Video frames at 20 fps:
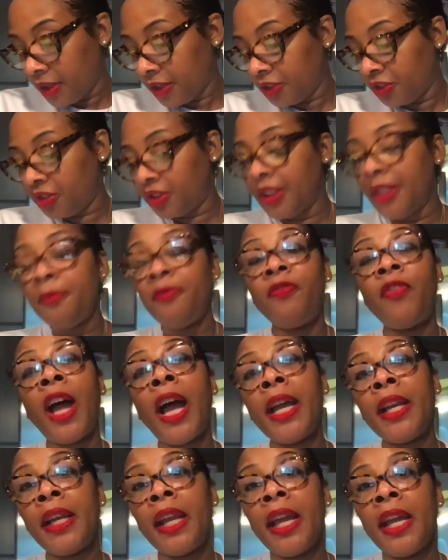she
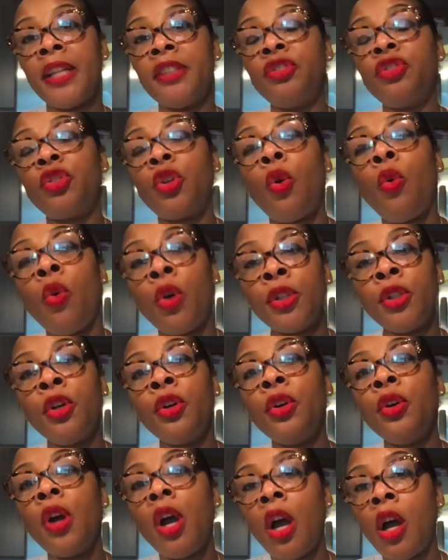financed on
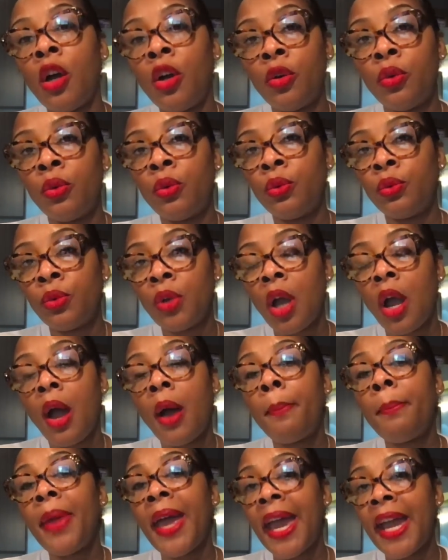her own
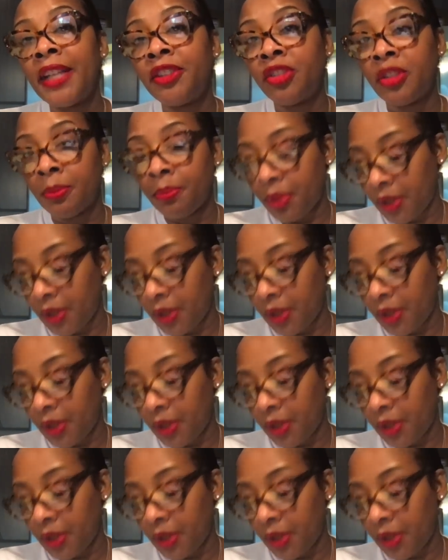Passion